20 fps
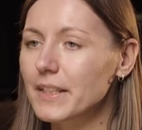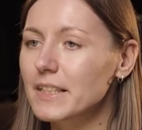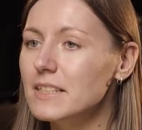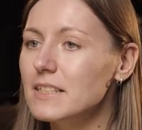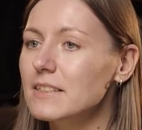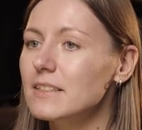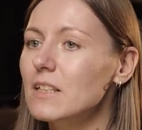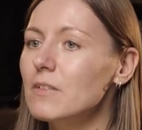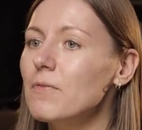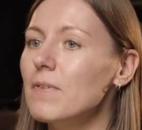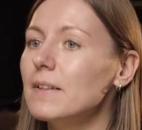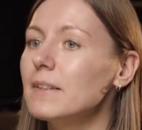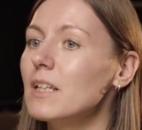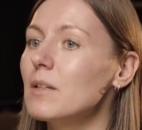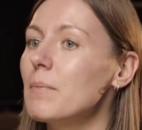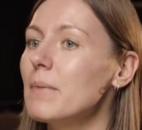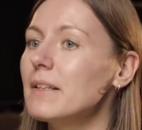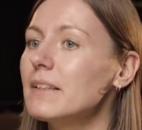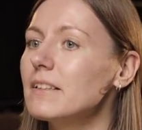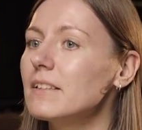This is the
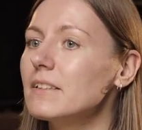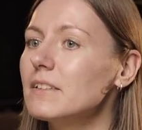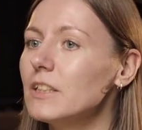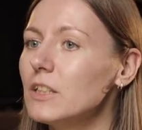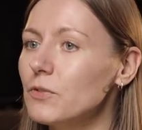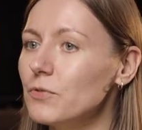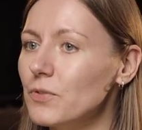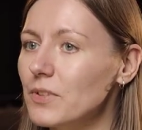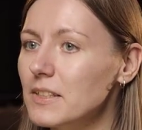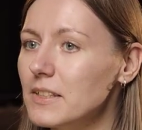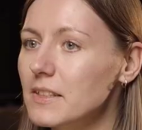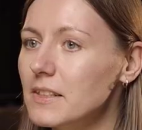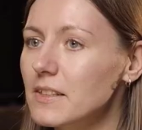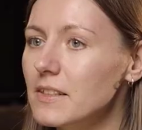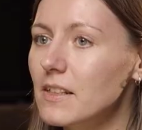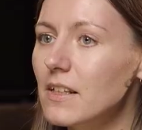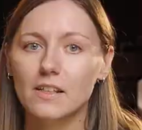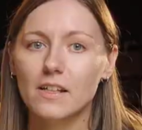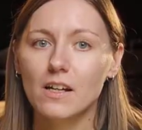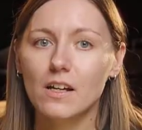fundamental
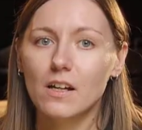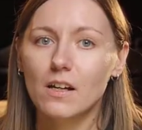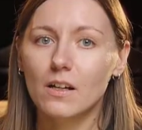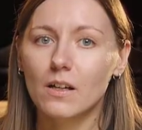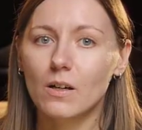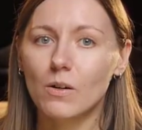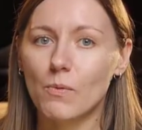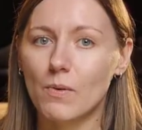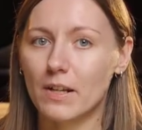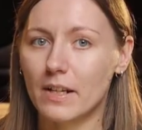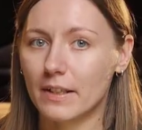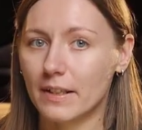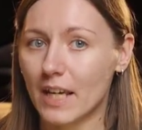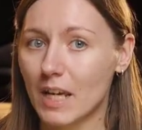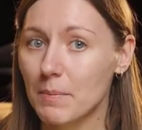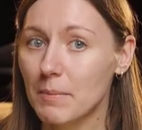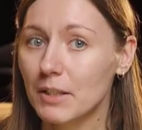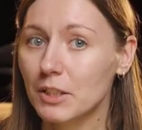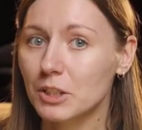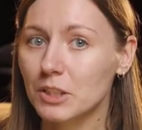difference. When a
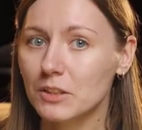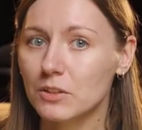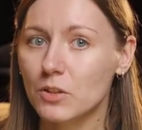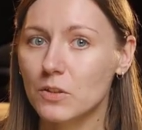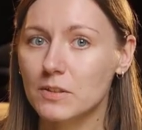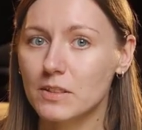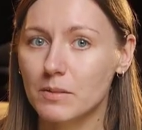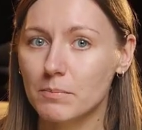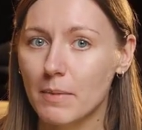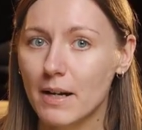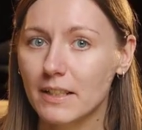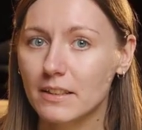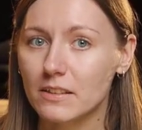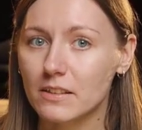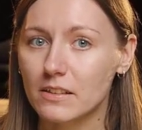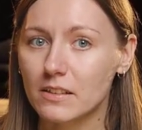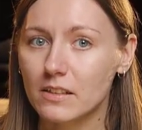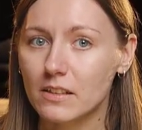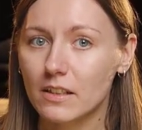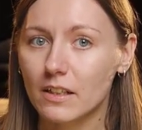game engine draws a
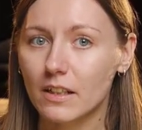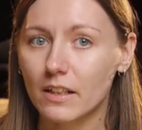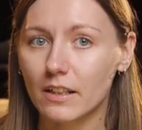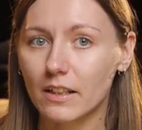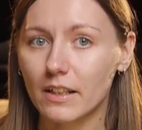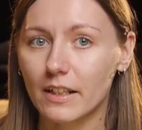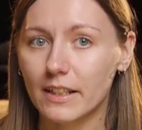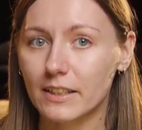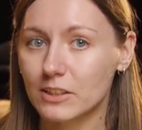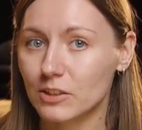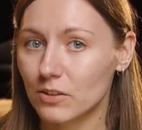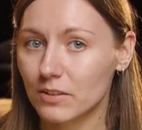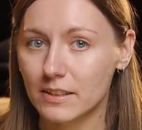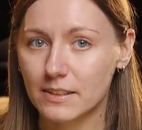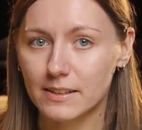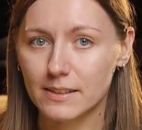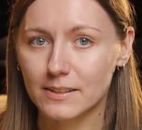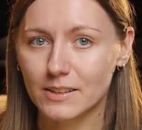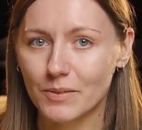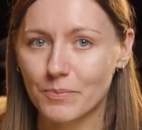button, it's not
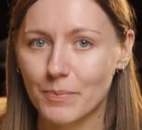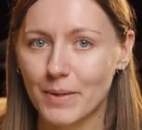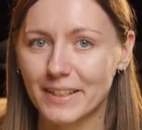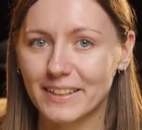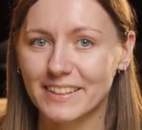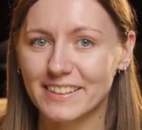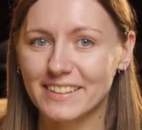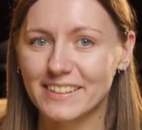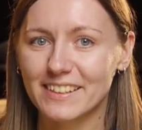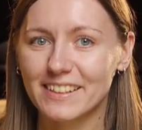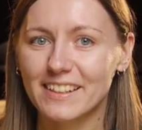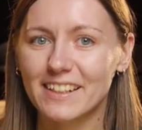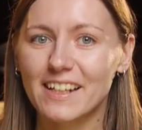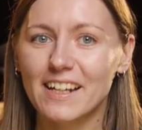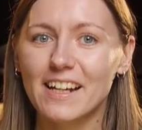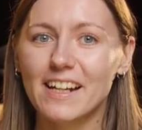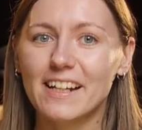a system button.